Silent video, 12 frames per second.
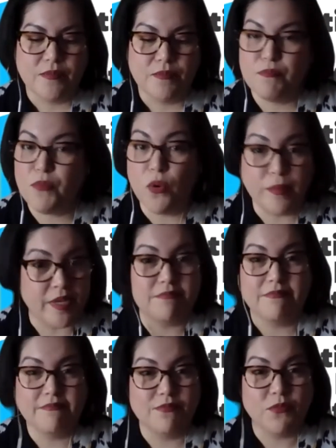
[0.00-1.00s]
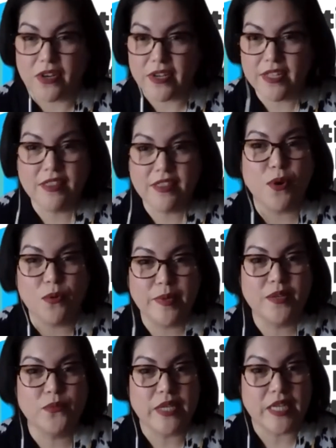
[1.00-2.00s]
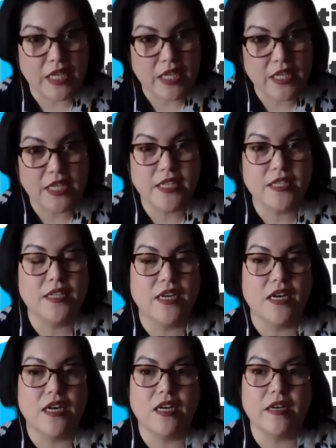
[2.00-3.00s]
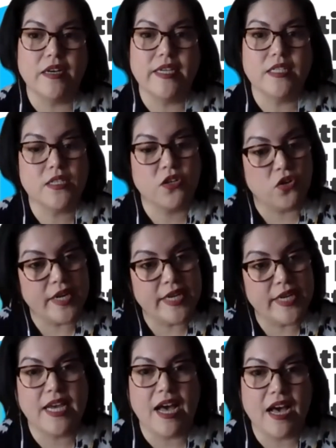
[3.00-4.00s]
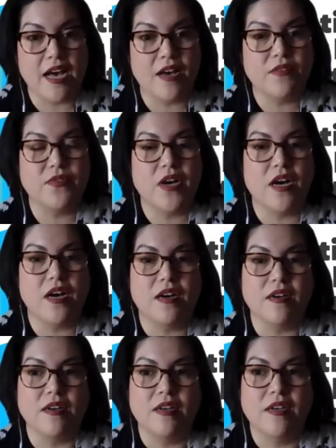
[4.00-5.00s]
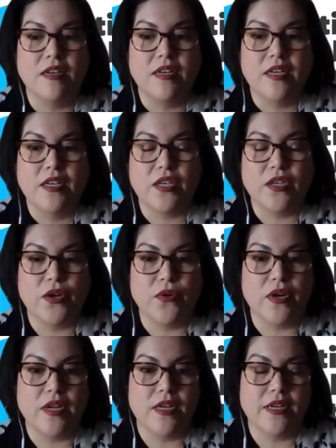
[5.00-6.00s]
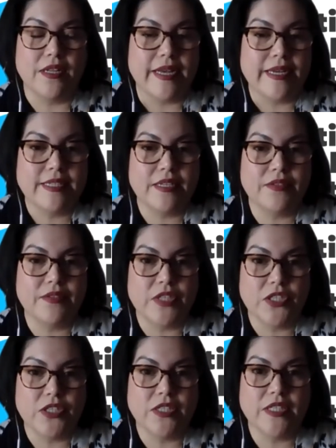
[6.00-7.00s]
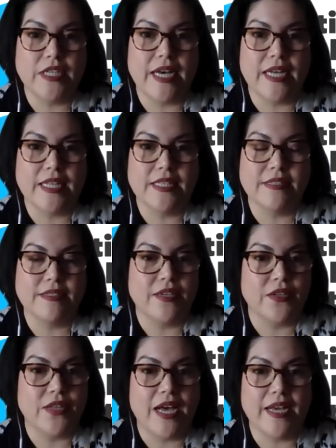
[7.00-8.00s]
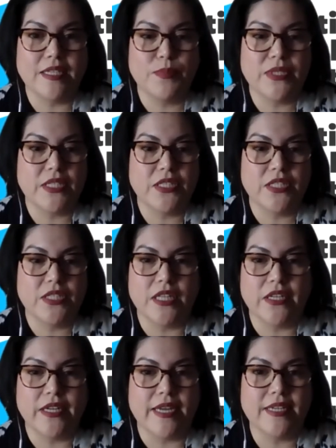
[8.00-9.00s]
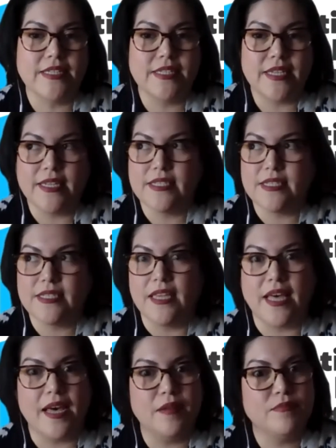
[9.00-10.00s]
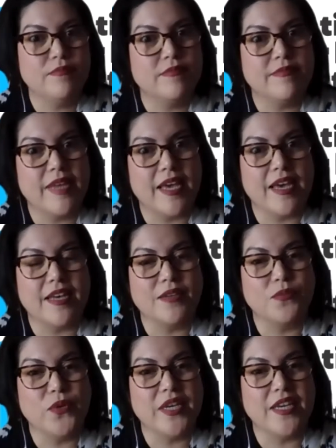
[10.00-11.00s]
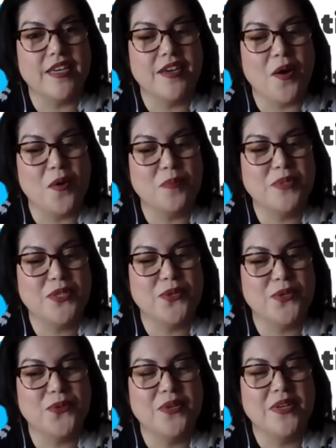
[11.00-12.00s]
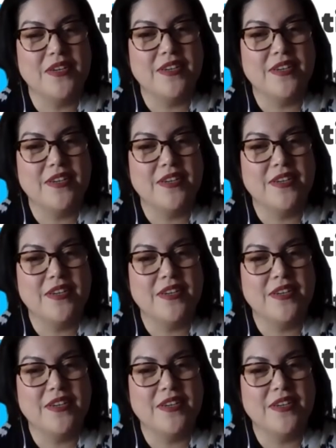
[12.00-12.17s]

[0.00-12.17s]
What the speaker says: moment. We're in the moment. We need it. It's great to have an elected official at the highest position in the United States say that, and we hope to